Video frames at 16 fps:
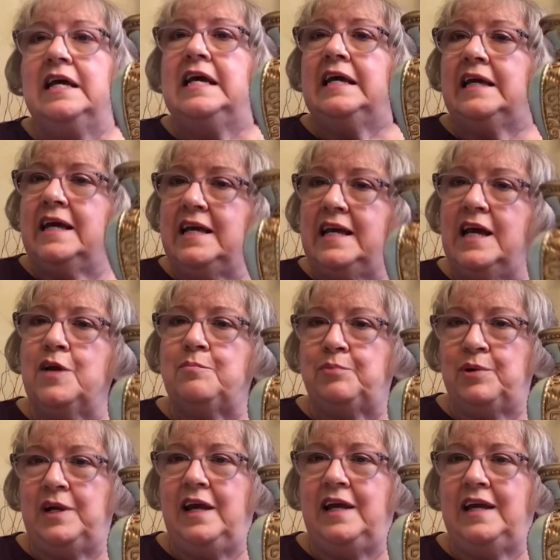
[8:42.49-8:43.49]
can get a
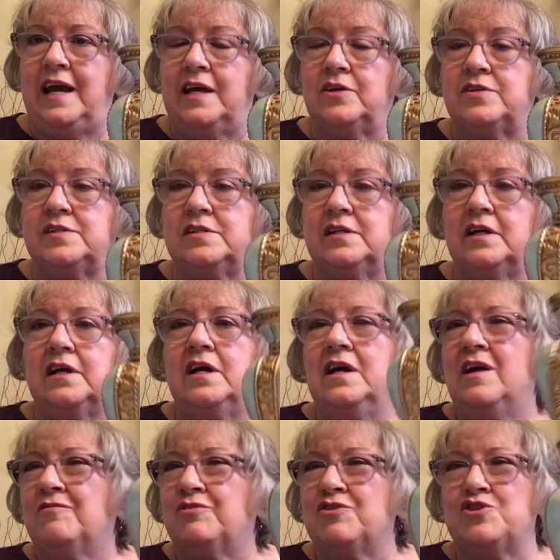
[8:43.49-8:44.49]
pretty candlestick
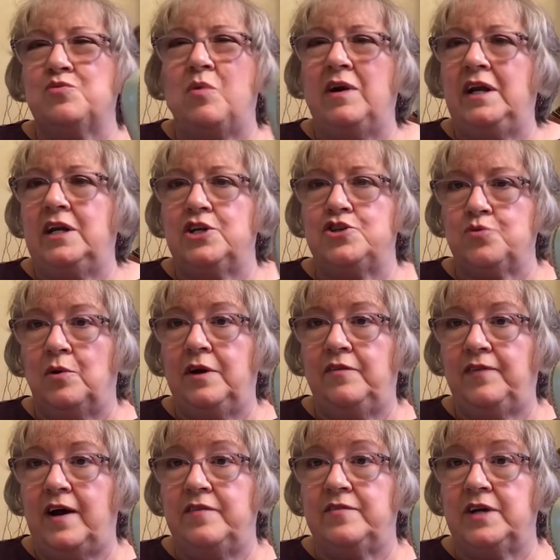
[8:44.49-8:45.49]
for $20 to
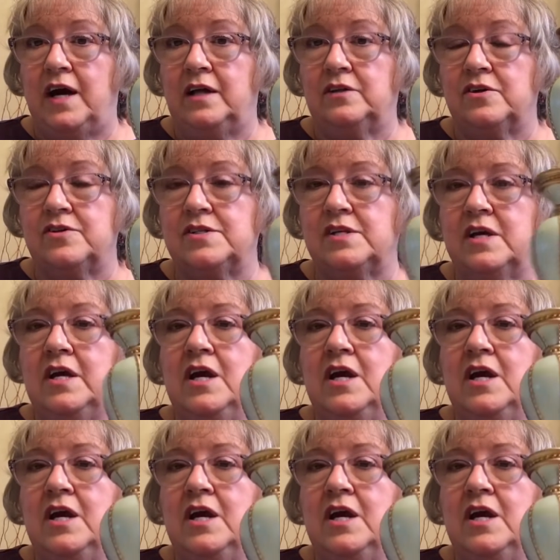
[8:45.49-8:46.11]
$25.